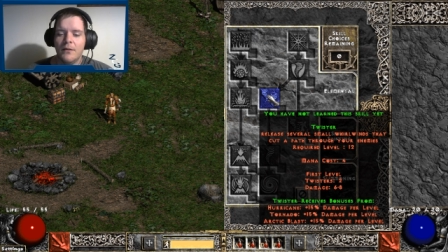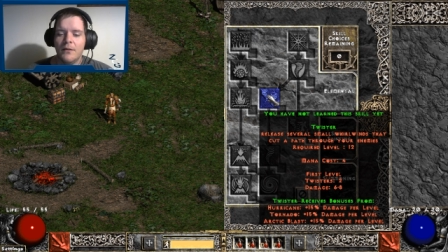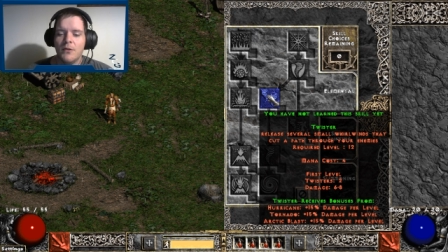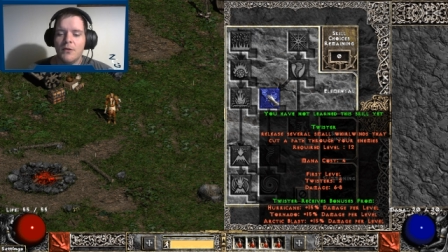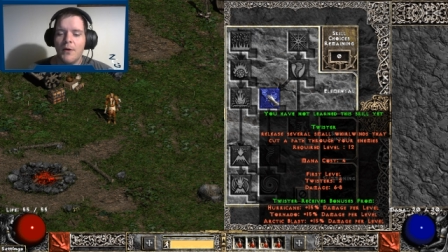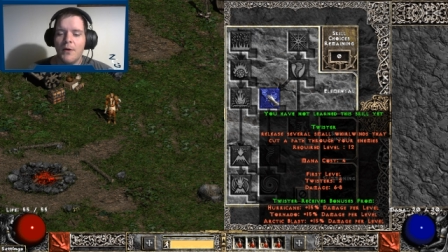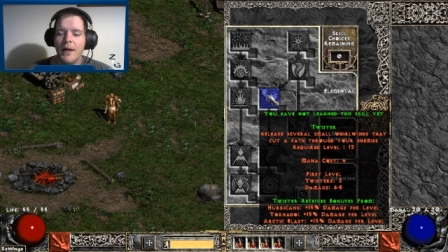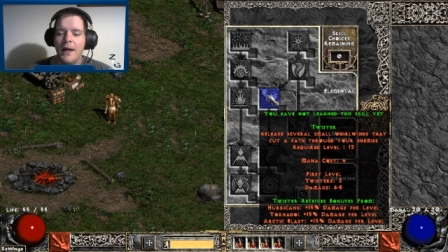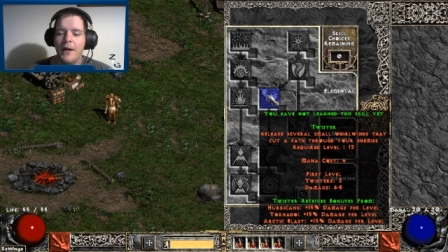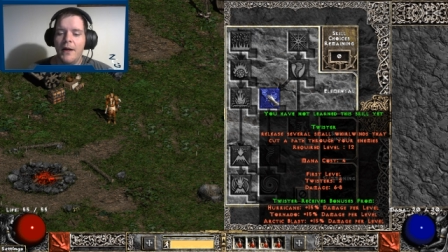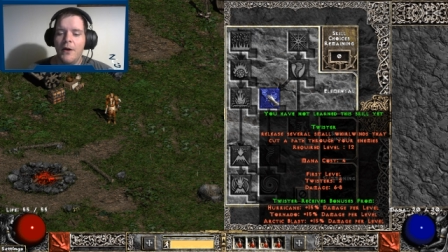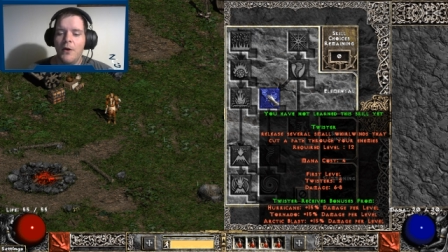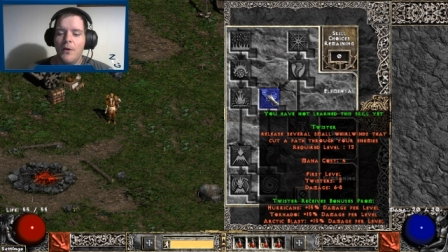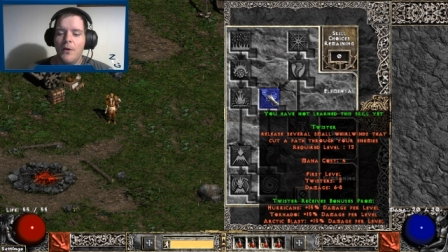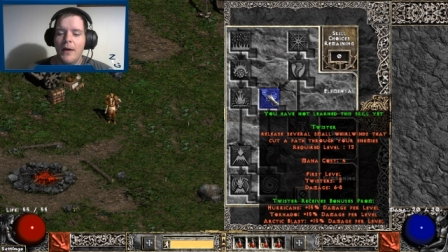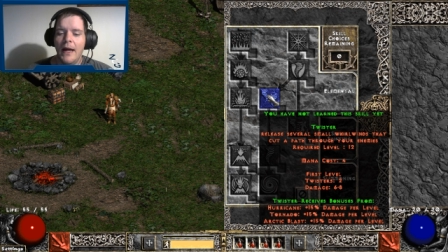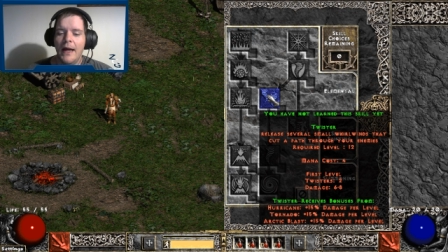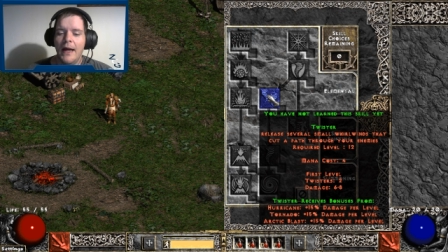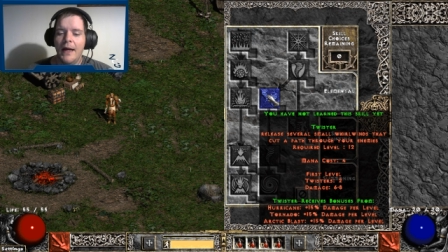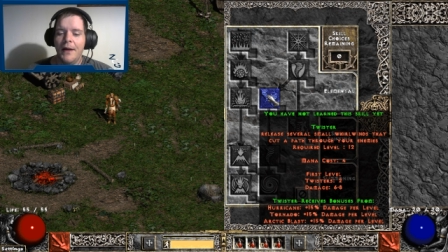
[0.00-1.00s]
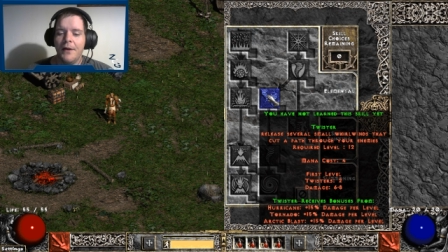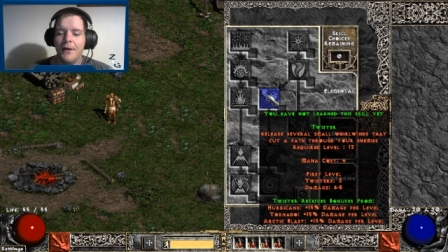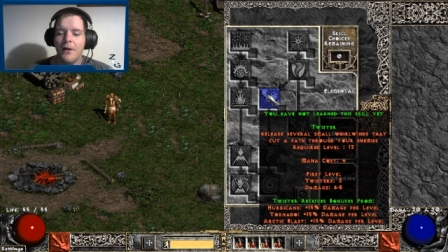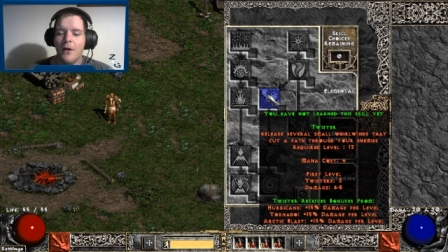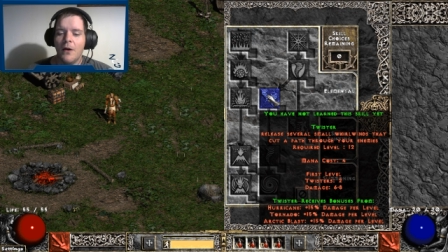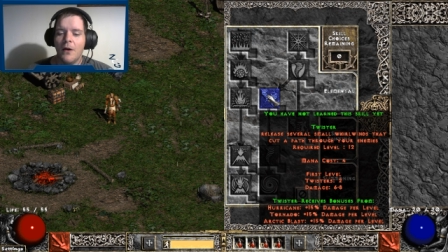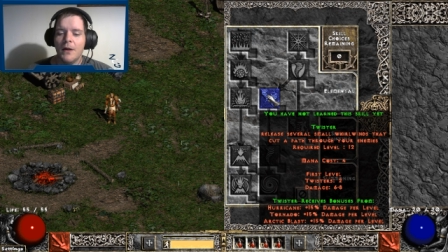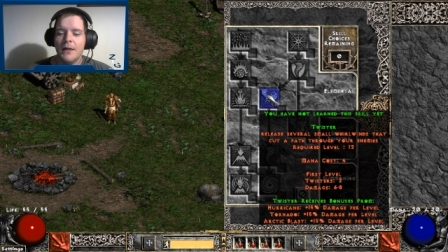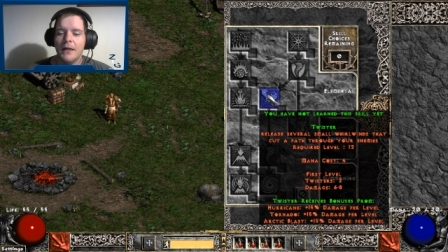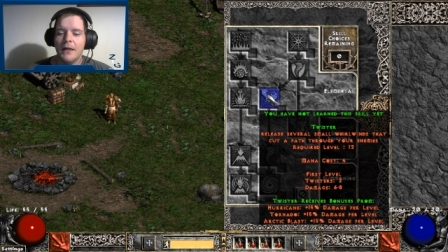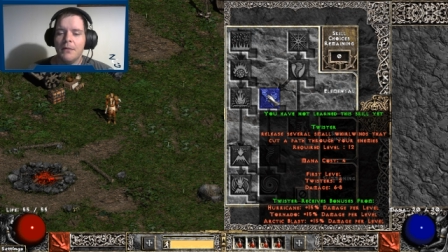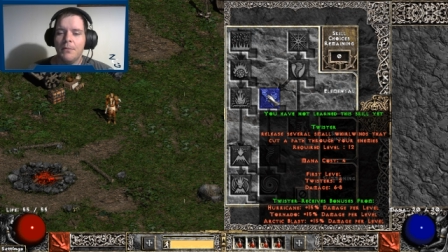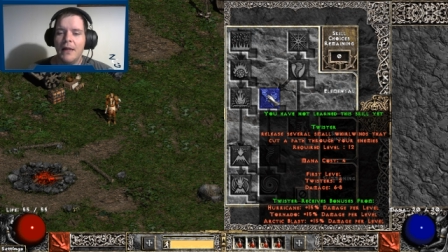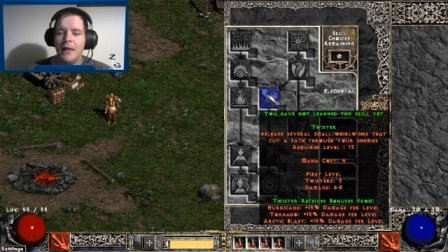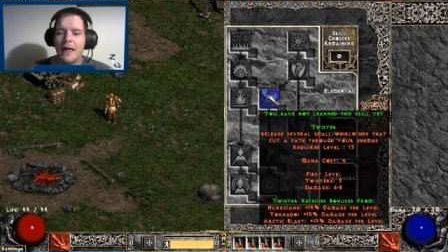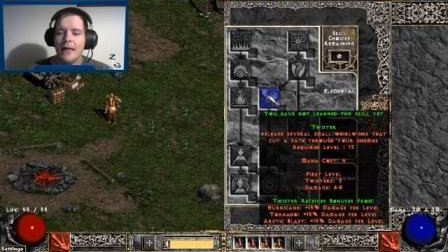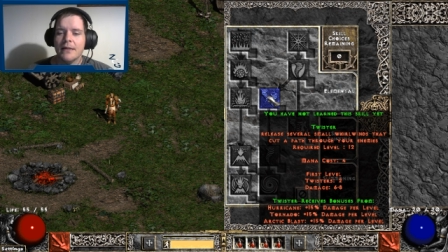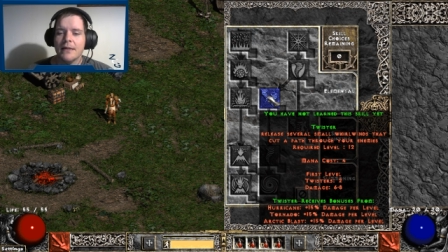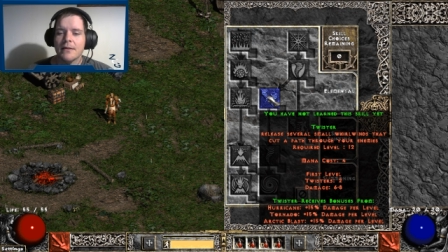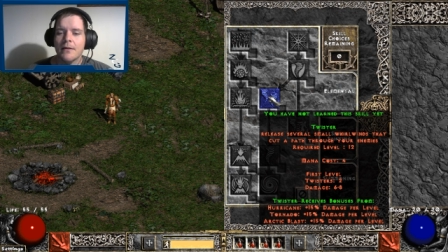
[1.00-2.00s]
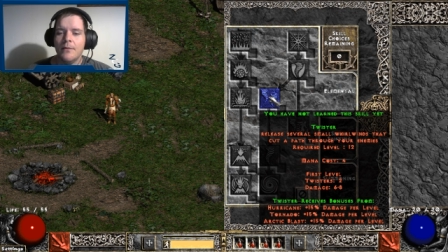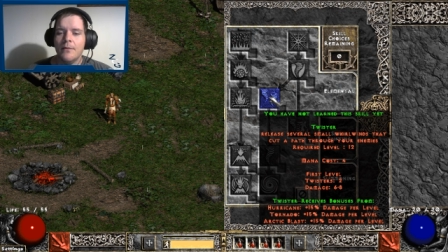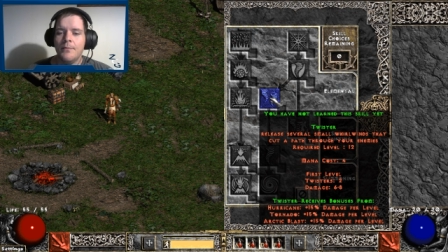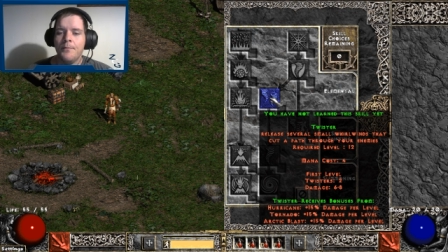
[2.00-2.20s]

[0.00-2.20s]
Tornado, and Arctic Blast.